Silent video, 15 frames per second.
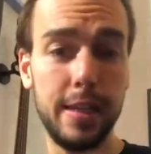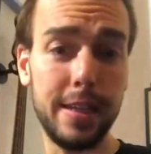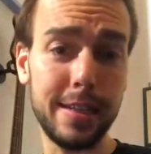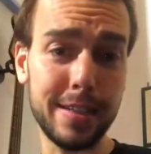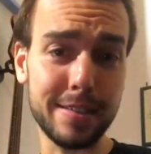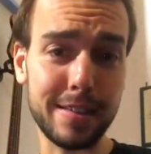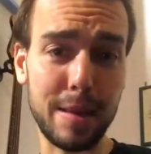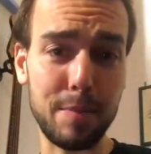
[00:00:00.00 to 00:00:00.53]

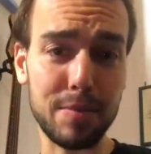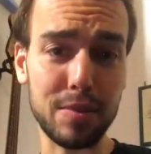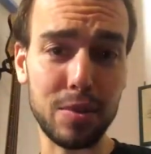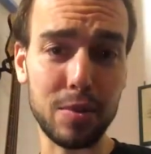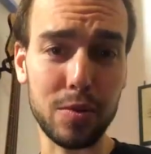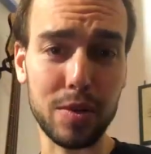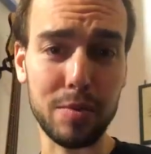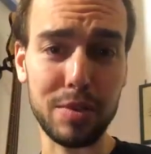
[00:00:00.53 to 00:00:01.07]
this
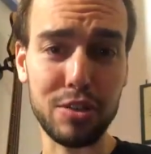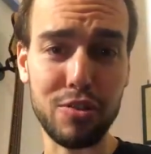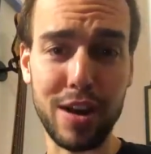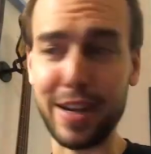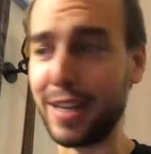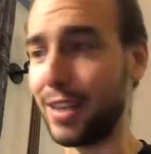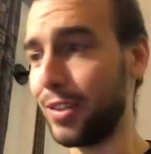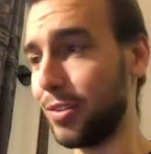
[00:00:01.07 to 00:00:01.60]
episode, we're going to be
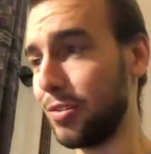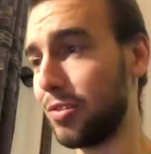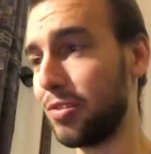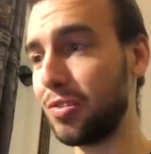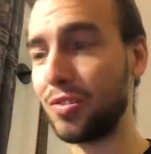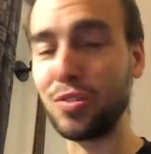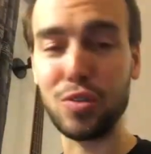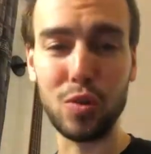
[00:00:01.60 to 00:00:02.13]
tracking your
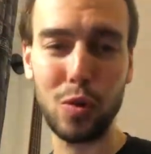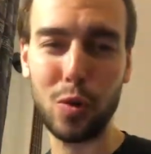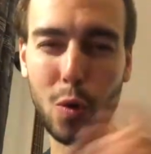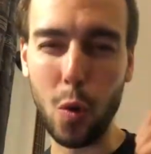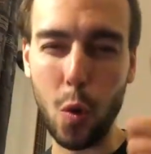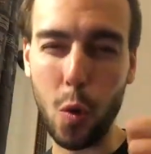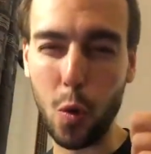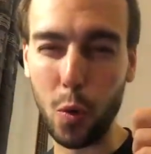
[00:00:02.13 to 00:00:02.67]

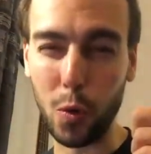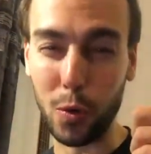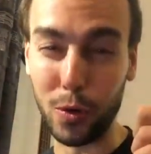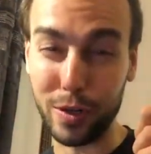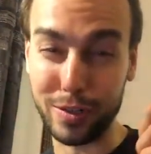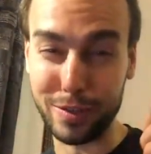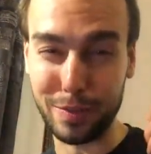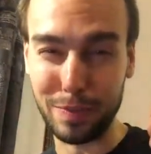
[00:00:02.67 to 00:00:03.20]

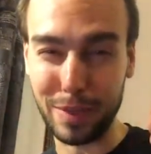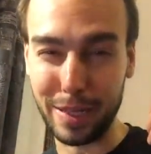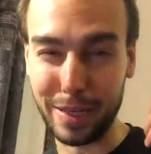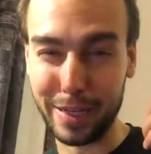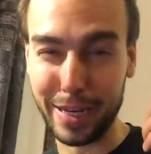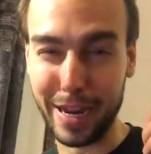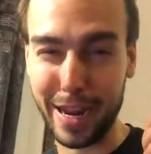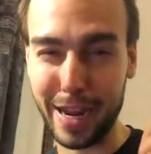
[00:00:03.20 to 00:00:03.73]
score as you play the
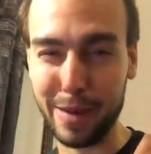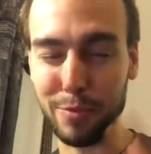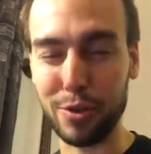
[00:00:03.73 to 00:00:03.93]
game.